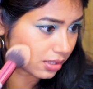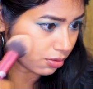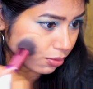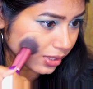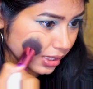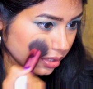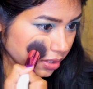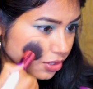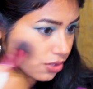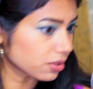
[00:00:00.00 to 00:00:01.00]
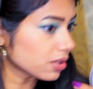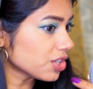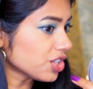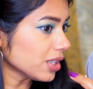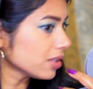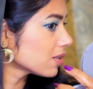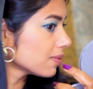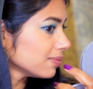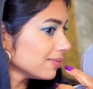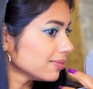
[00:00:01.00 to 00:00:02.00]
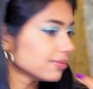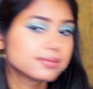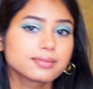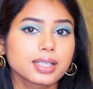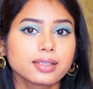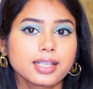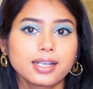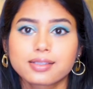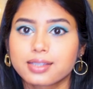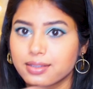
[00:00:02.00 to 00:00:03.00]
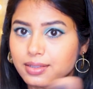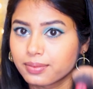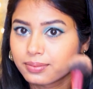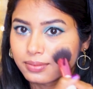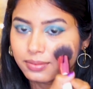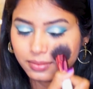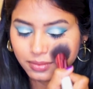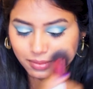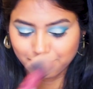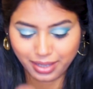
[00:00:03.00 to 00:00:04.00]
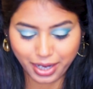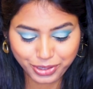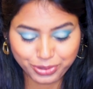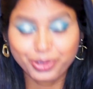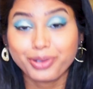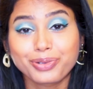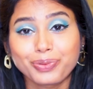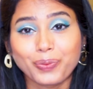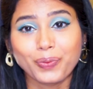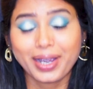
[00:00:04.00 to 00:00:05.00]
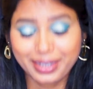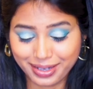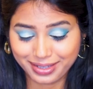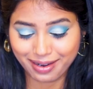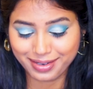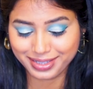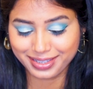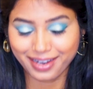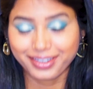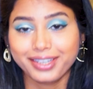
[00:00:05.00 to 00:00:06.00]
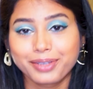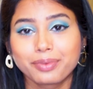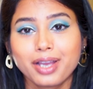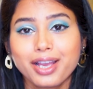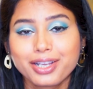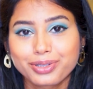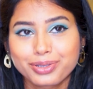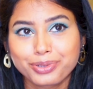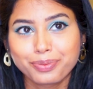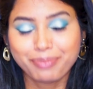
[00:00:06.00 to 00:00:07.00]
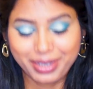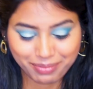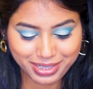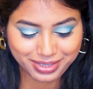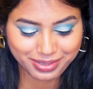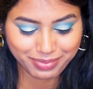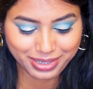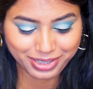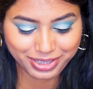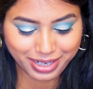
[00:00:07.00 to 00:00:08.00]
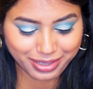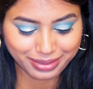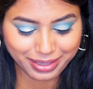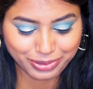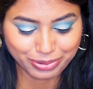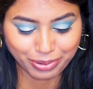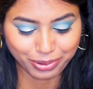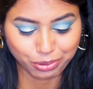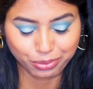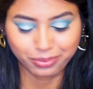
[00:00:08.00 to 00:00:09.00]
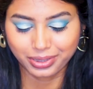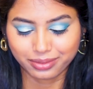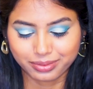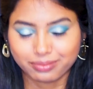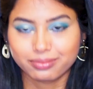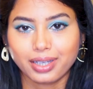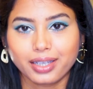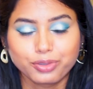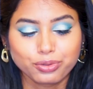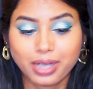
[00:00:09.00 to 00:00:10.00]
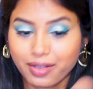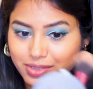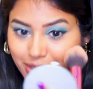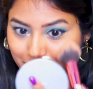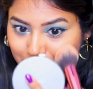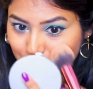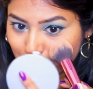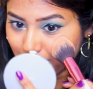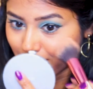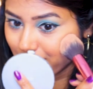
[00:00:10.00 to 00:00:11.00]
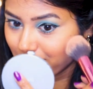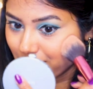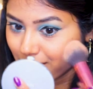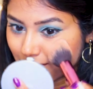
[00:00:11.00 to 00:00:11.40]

rosy touch to the cheeks, and that's it. I do not know why I can't carry too pigmented blush. I do not know. I do have some issues like this.